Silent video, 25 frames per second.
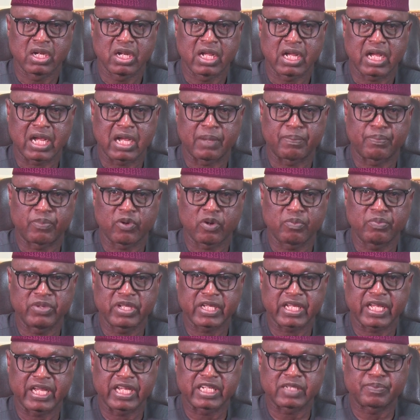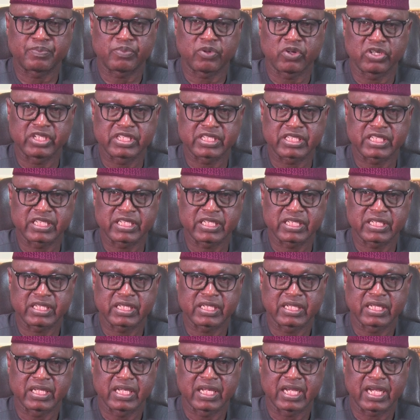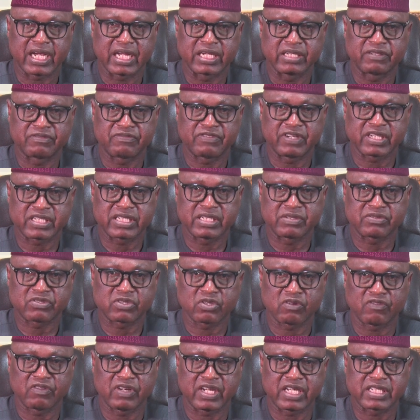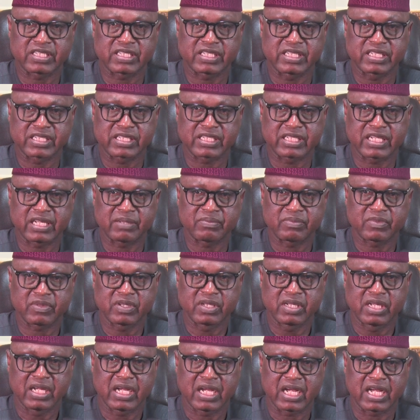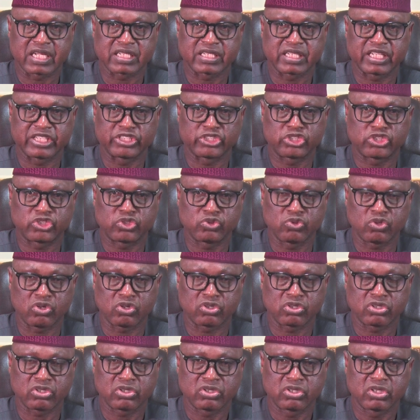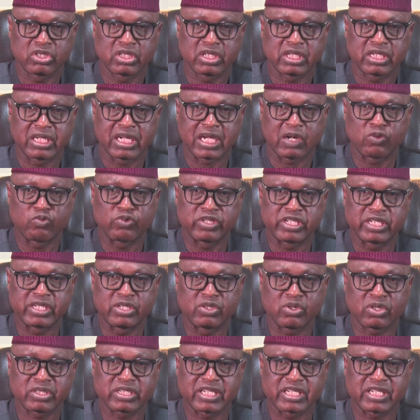Our public health policy and effective surveillance system has ensured that we did not